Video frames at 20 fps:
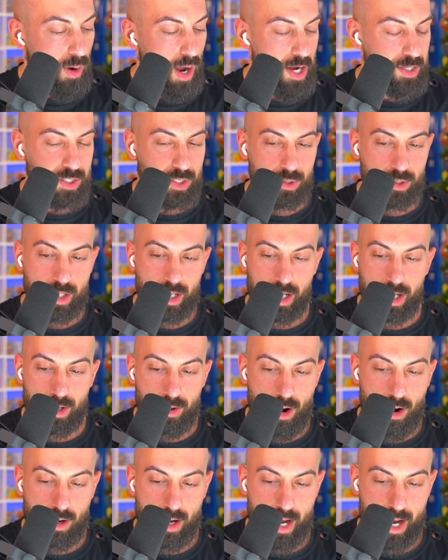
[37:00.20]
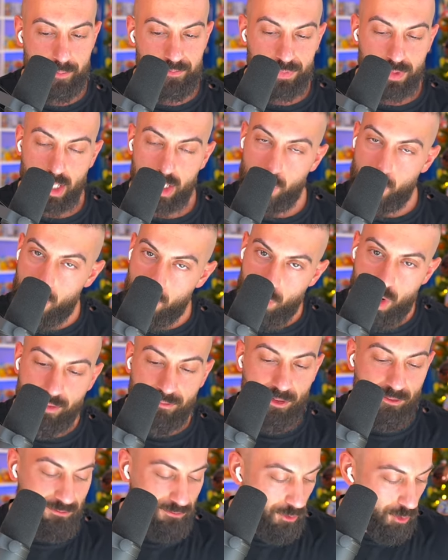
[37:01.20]
Raichu, though. Okay, you went
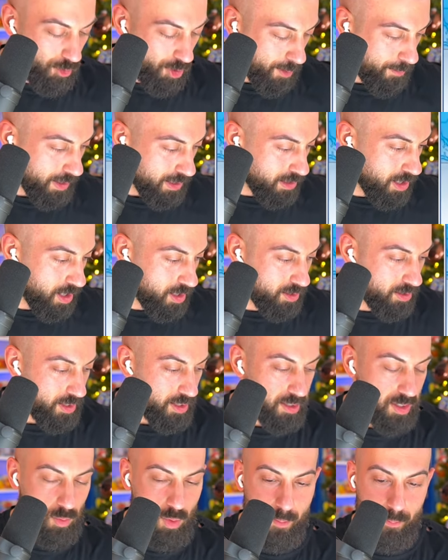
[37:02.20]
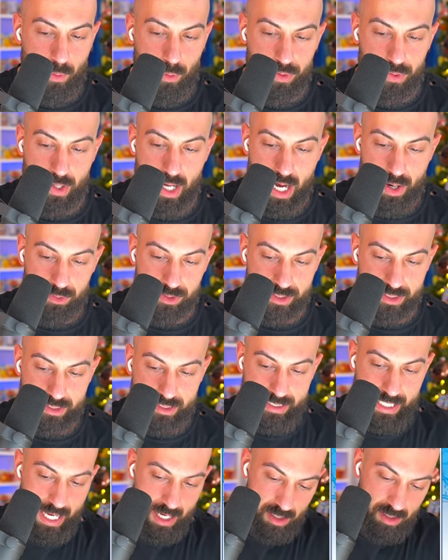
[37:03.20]
1-for-4, but luckily the one pull you got was
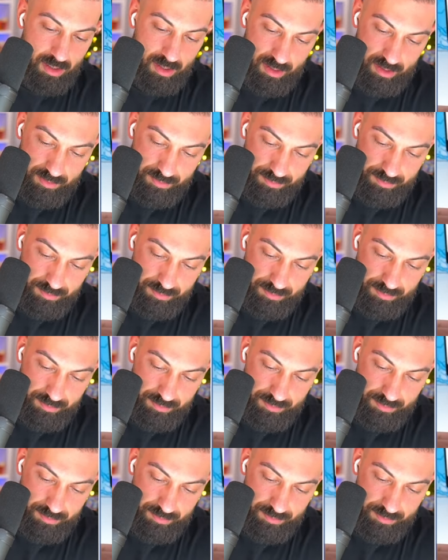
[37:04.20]
insane.